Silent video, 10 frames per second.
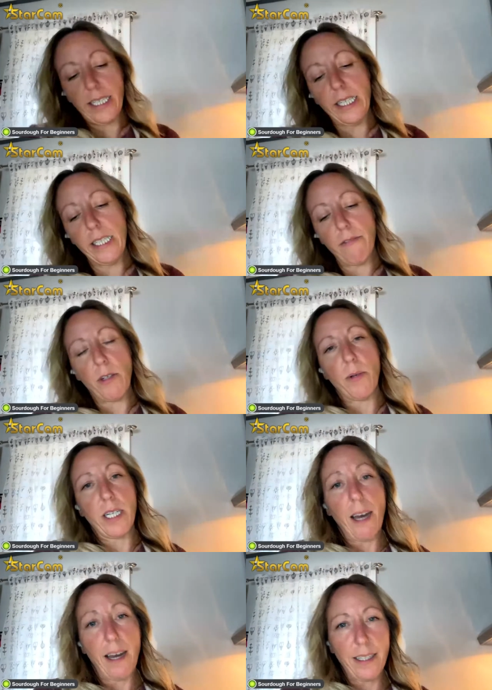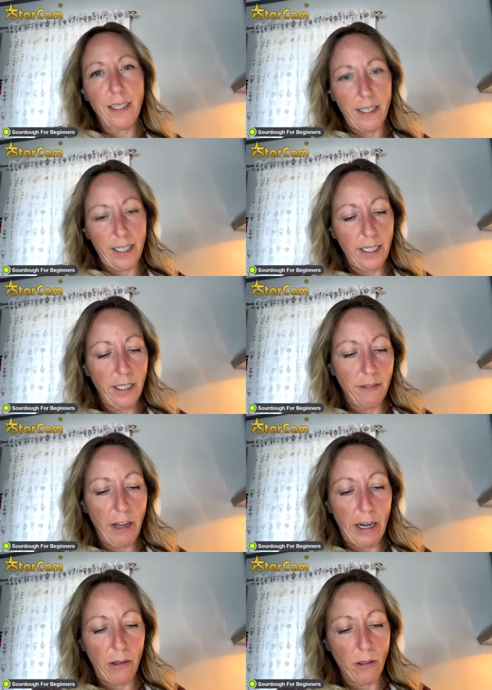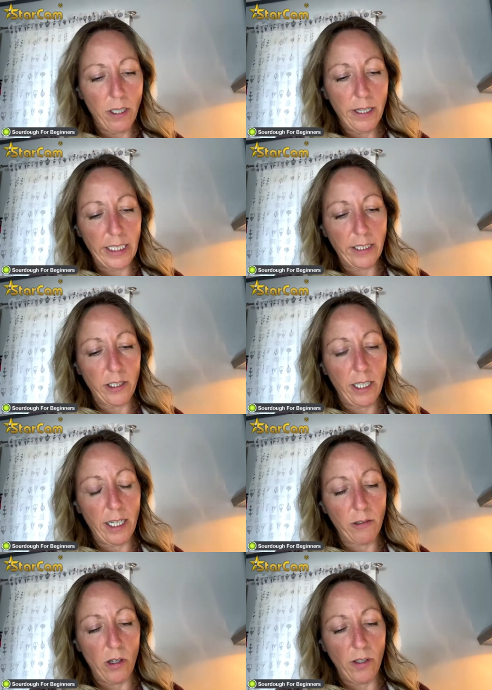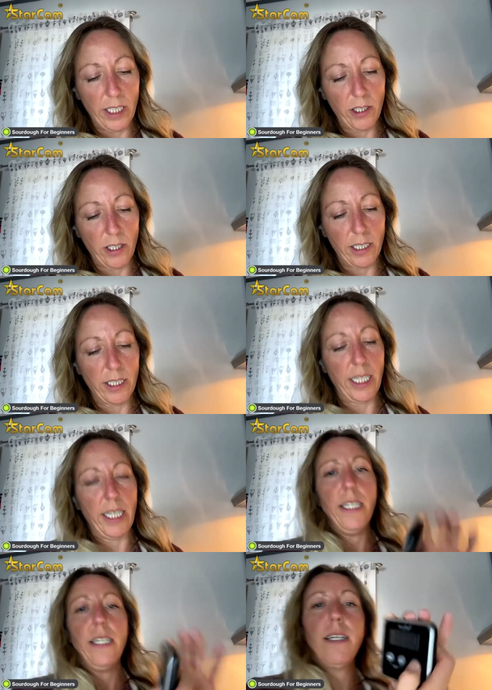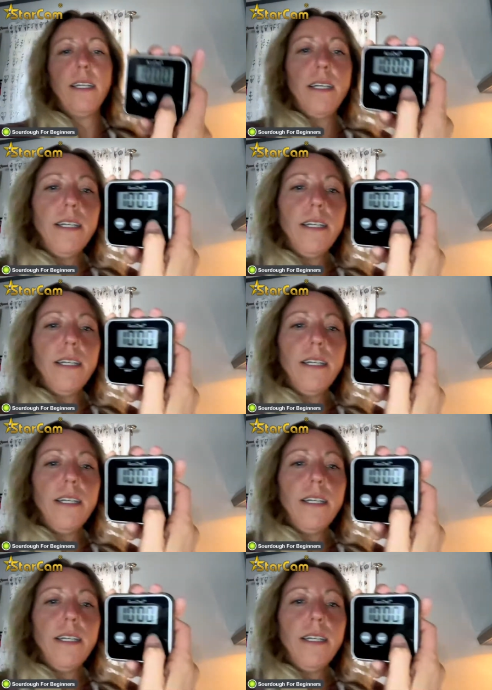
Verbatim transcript: I can give you a guideline of how things how long things are going to take.